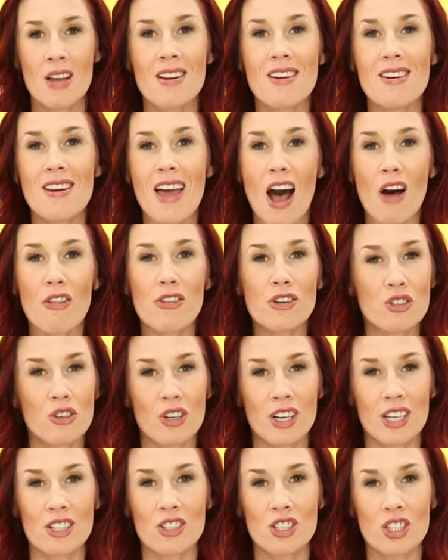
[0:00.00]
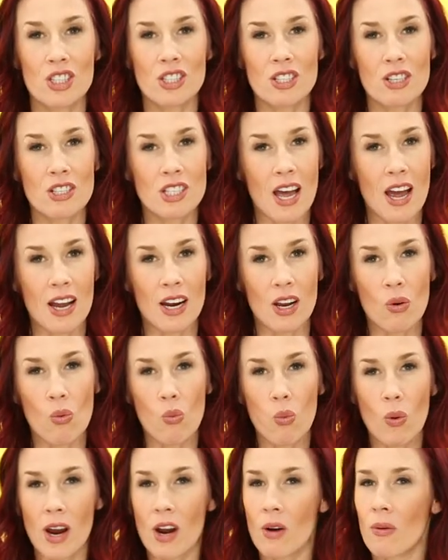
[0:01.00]
Now the trick is just
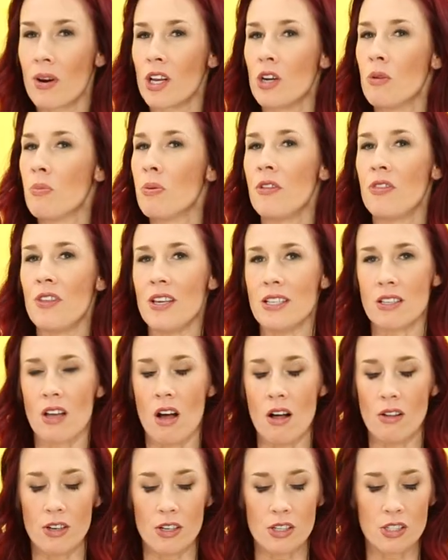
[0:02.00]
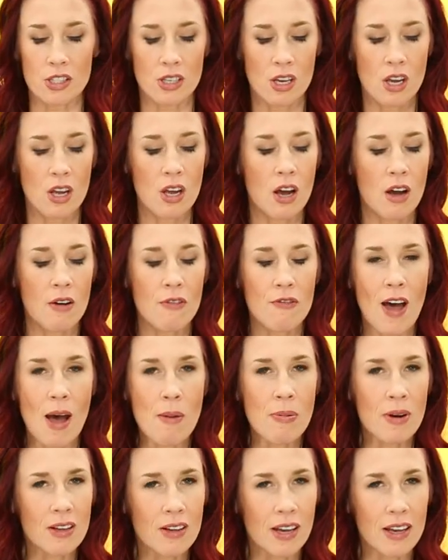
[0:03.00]
deciding where we're going to put these colors. A
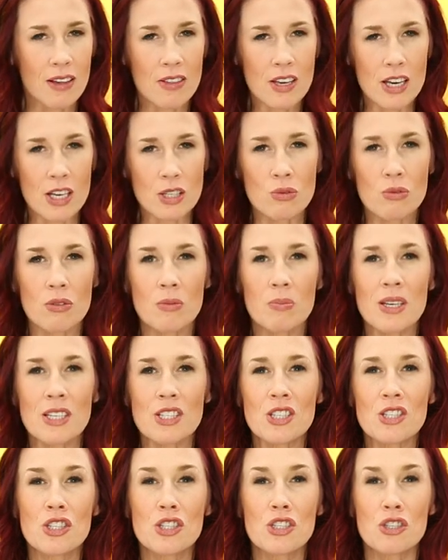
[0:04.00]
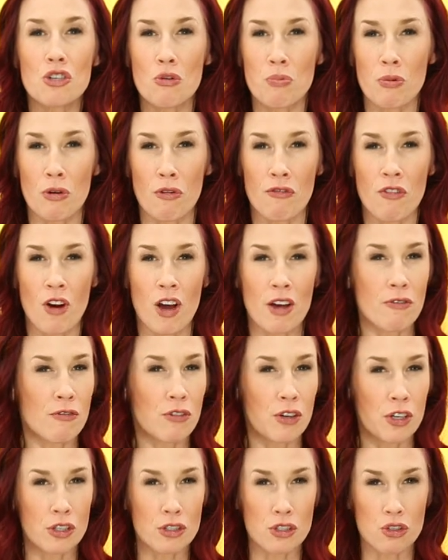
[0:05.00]
fabric like this would be super fun
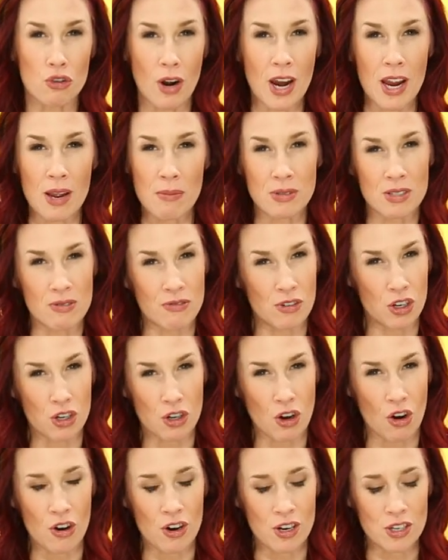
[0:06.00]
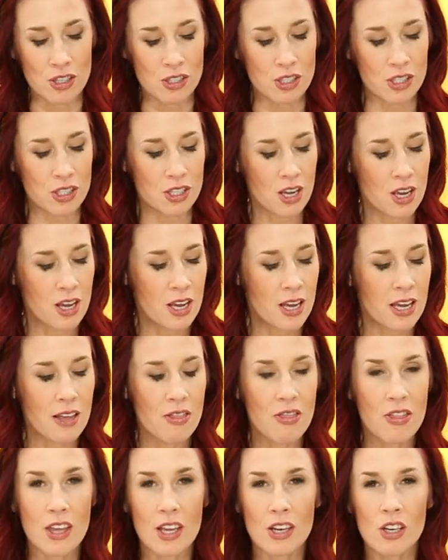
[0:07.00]
for your drapes, for your curtains.
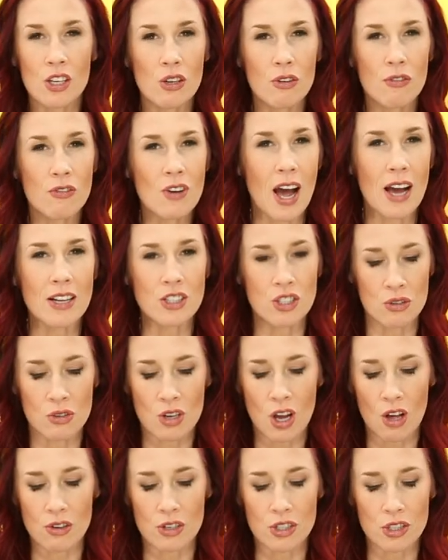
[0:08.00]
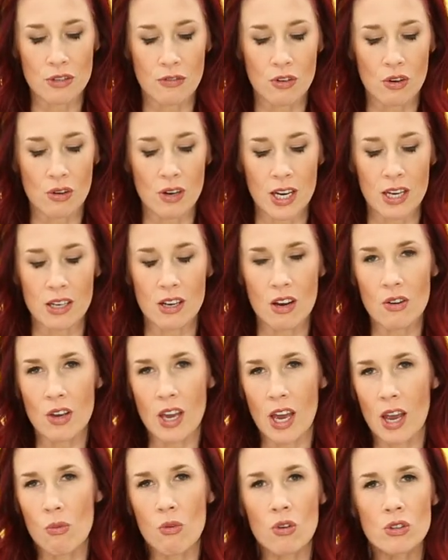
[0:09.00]
Then you've got two colors of green.
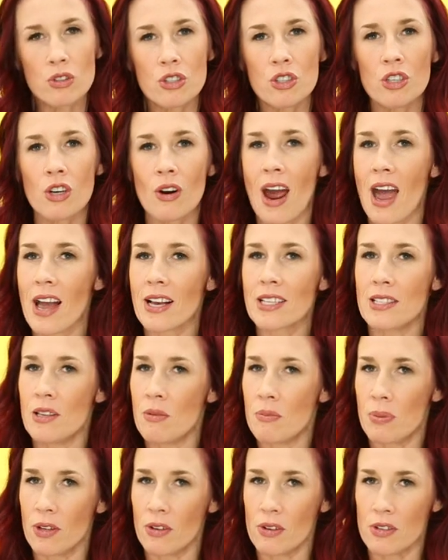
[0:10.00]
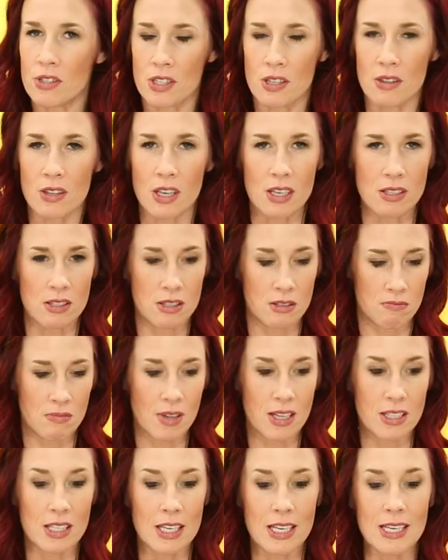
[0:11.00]
Okay, well, do your accent pillows in these.
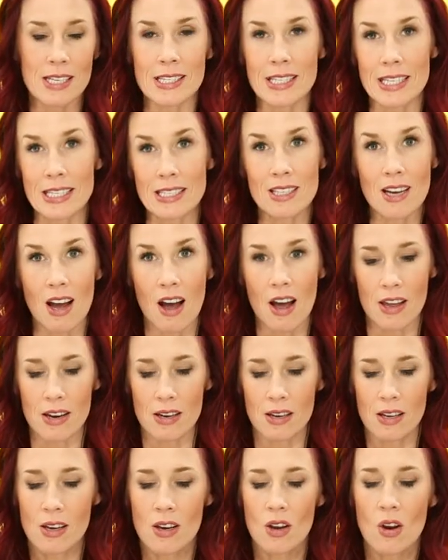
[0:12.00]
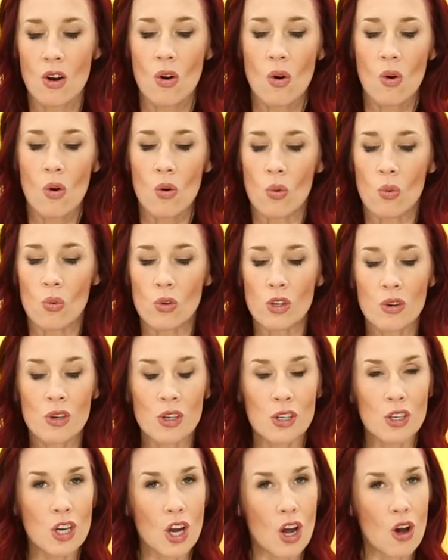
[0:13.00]
That's easy, done. You
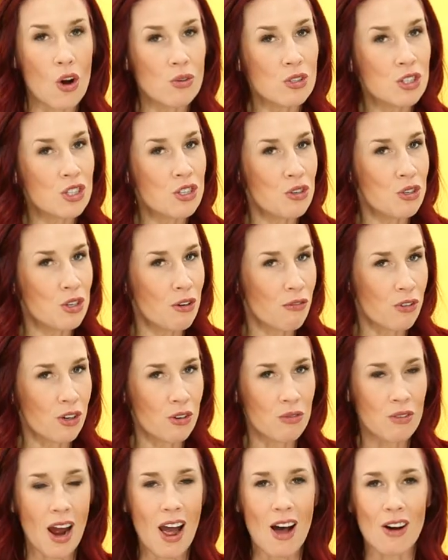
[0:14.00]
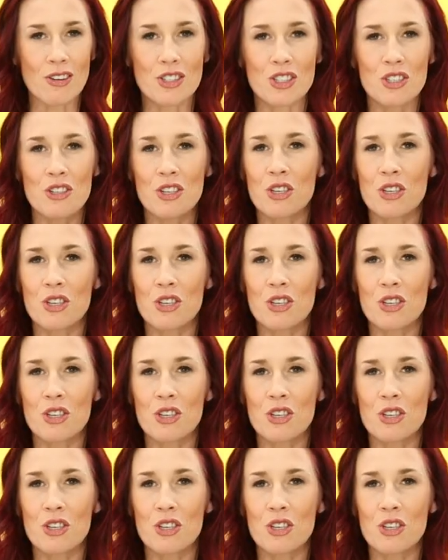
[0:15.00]
can go two different routes.